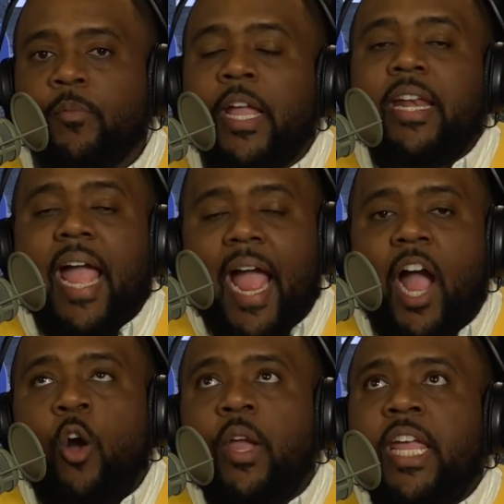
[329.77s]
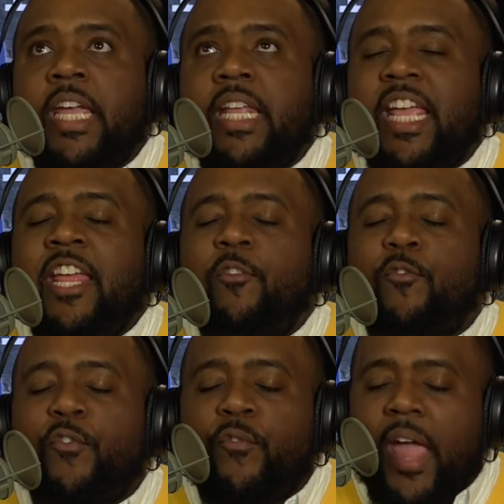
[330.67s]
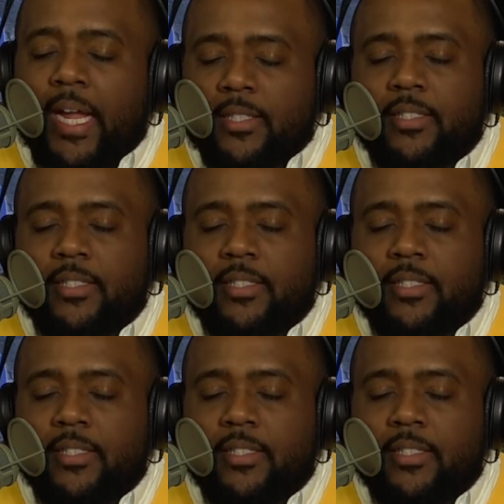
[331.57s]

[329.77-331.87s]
and how it infects